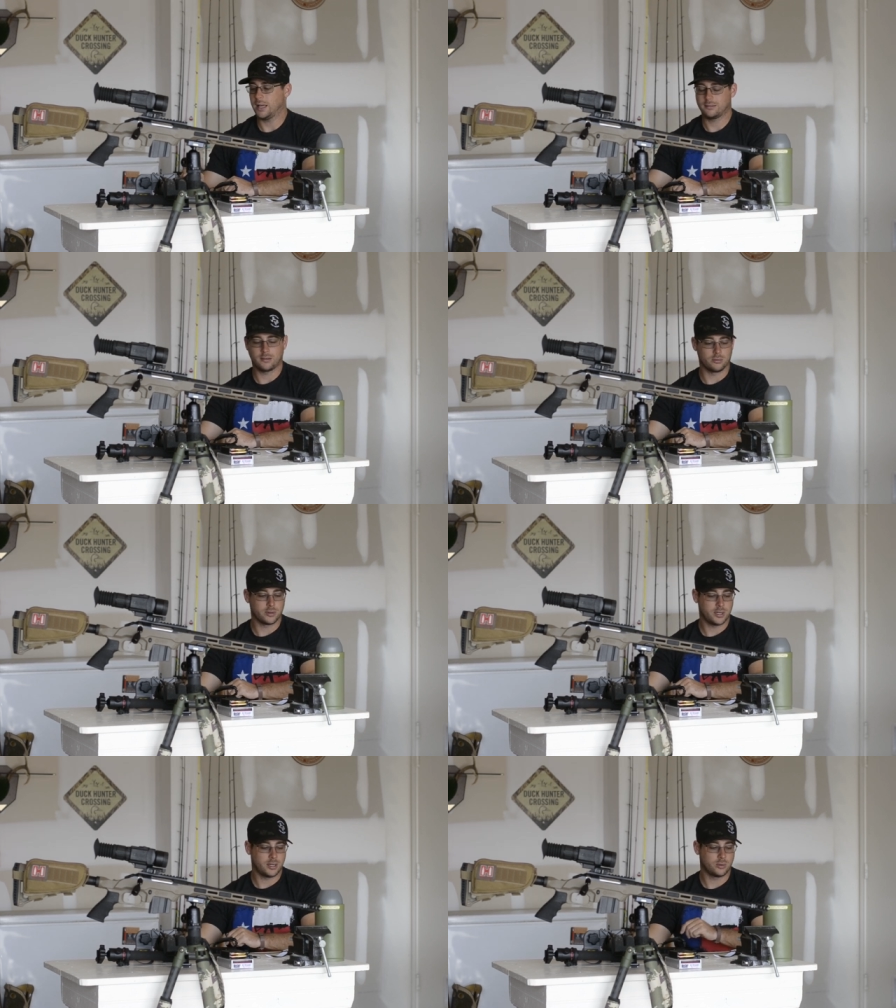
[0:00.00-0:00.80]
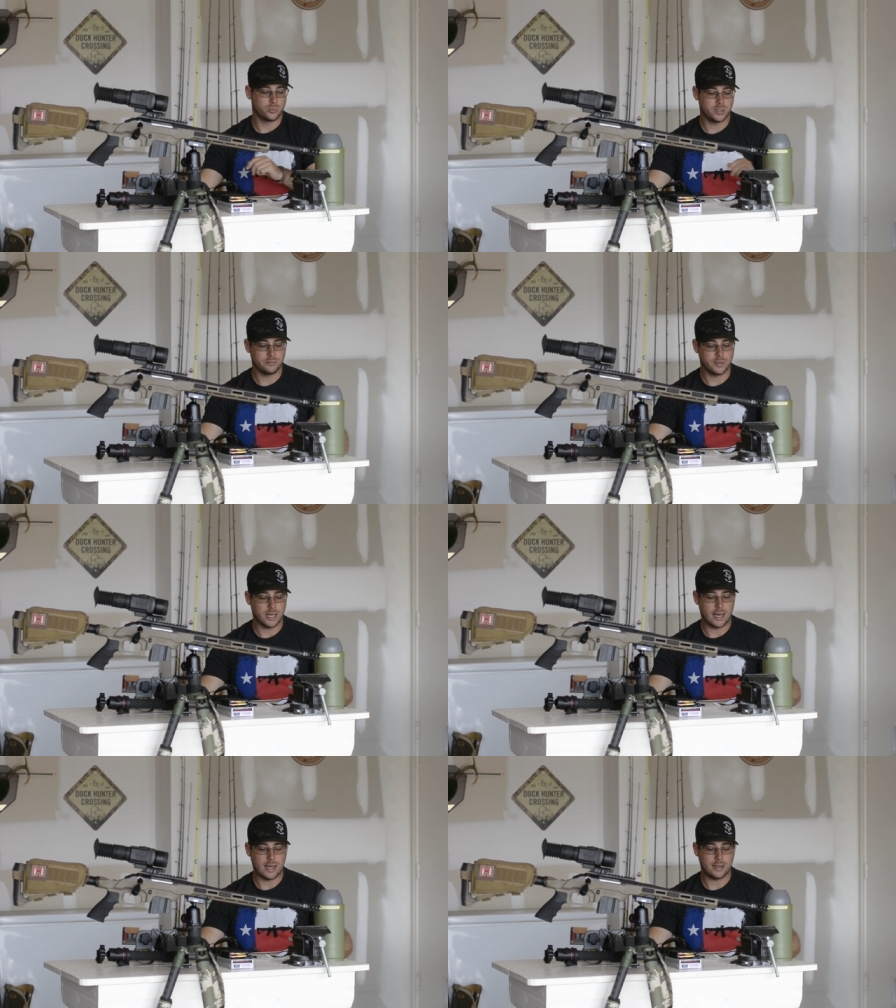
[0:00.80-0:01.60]
Uh, next over
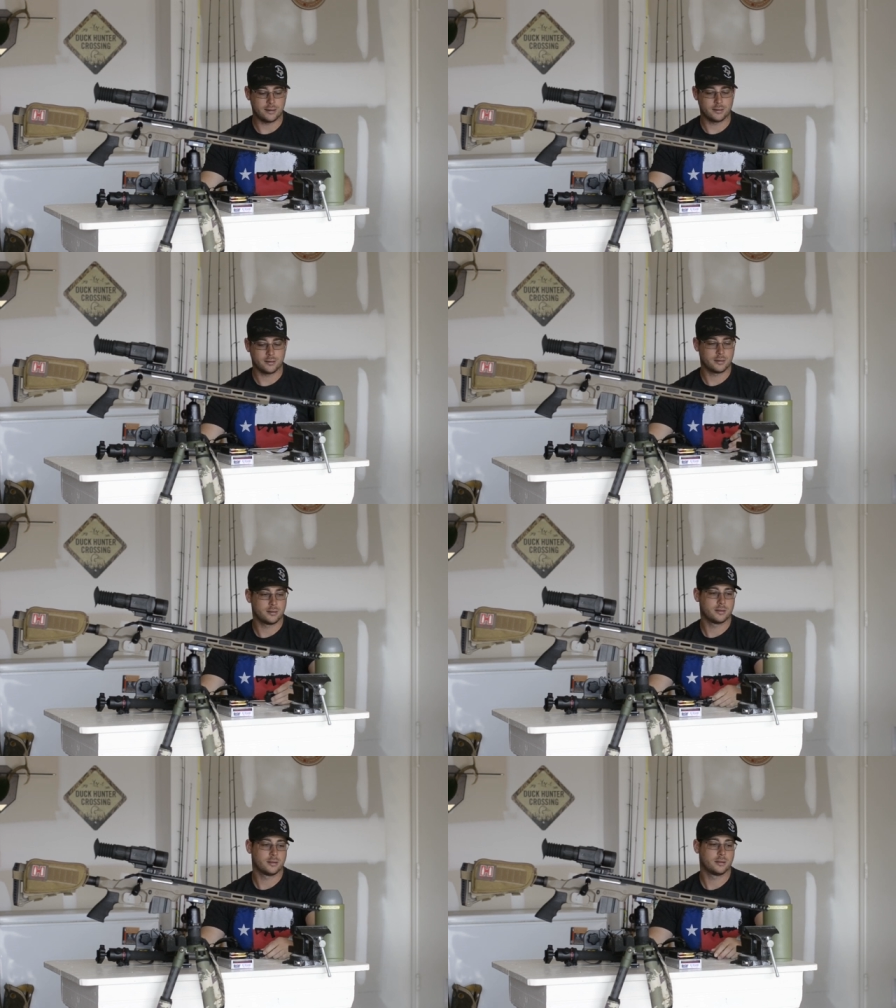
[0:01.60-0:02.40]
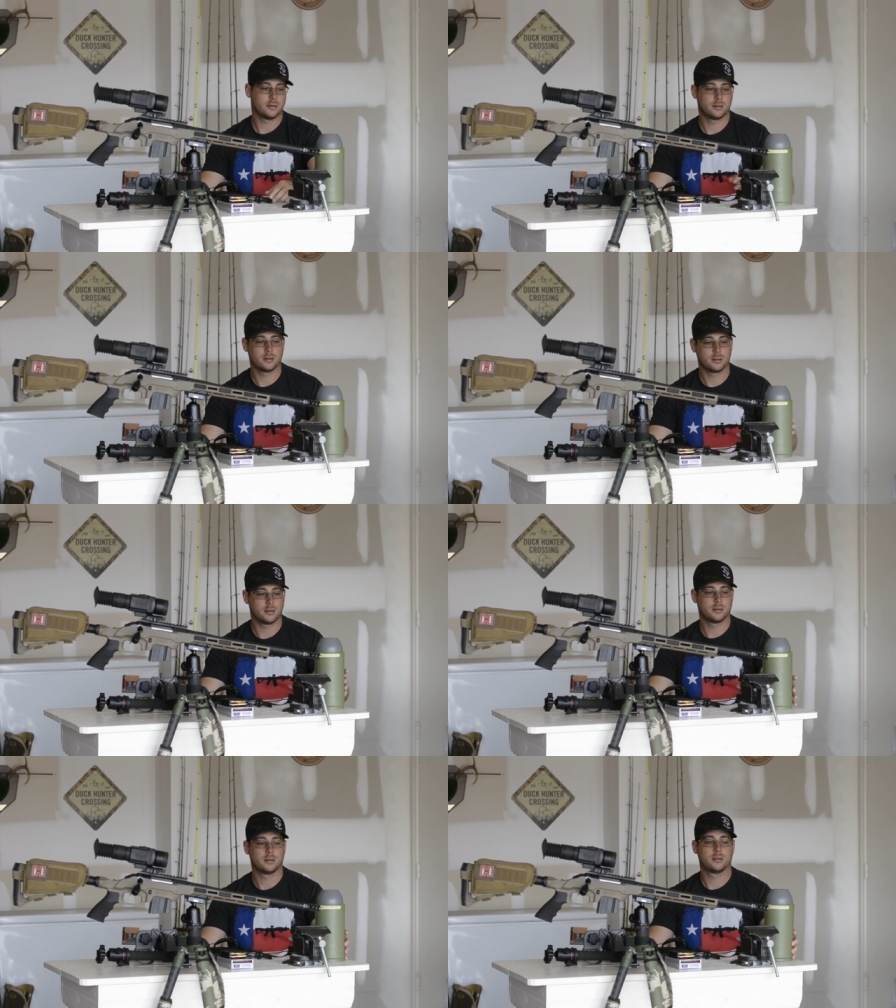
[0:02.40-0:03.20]
here, we've got
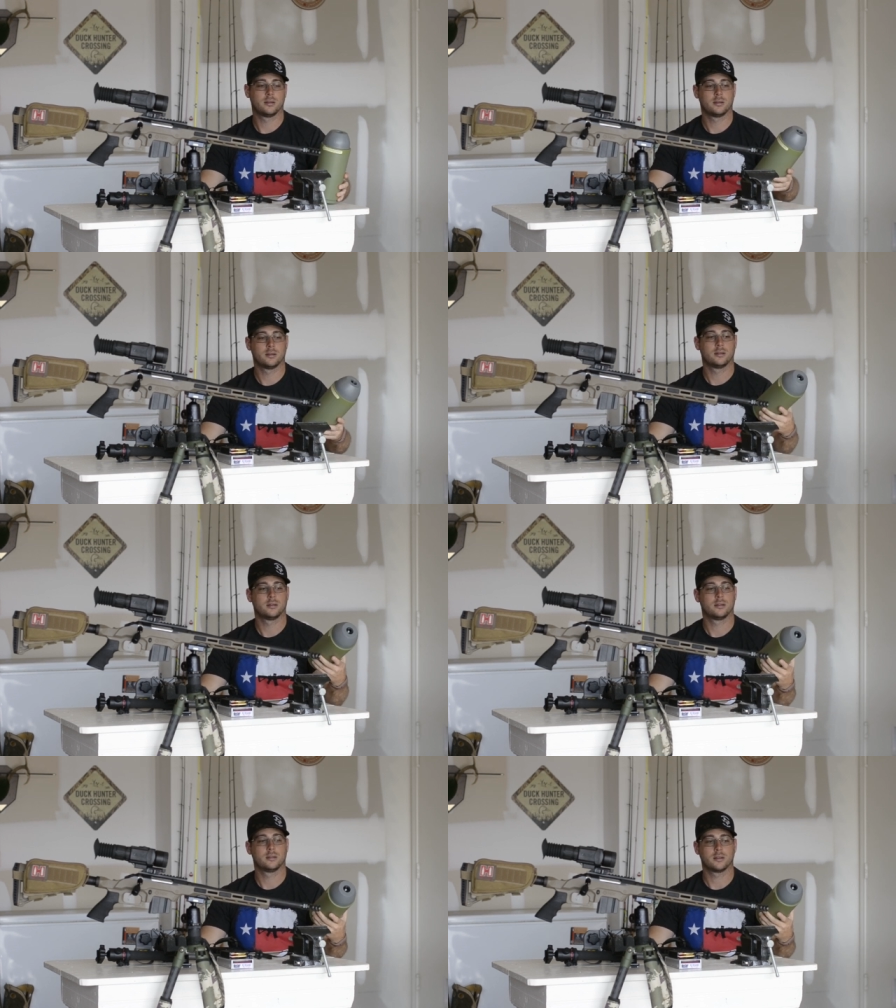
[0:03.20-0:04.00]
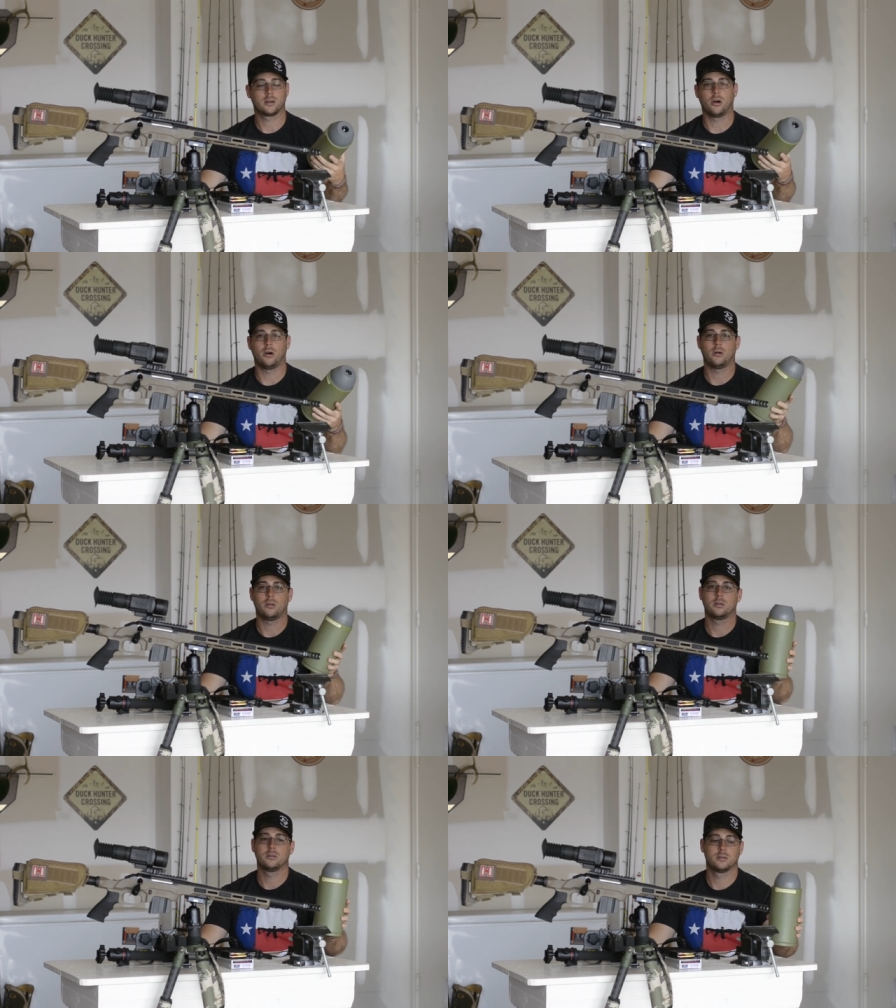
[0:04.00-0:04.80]

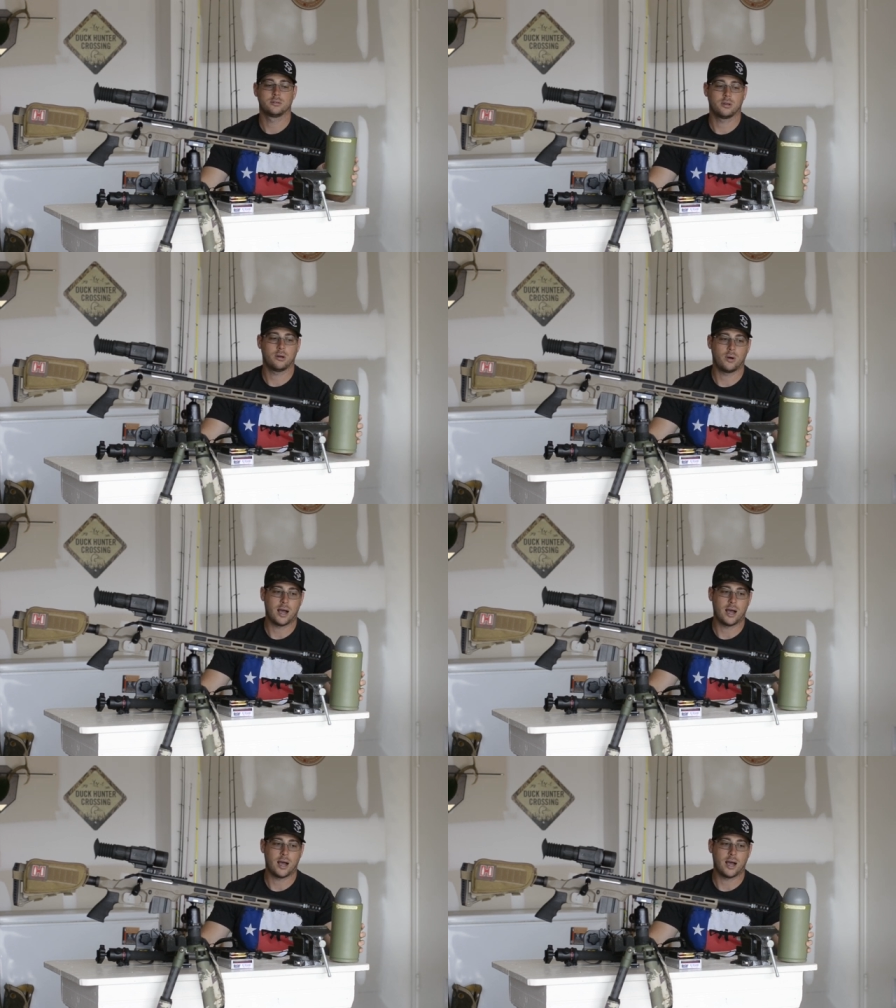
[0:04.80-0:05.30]
the call.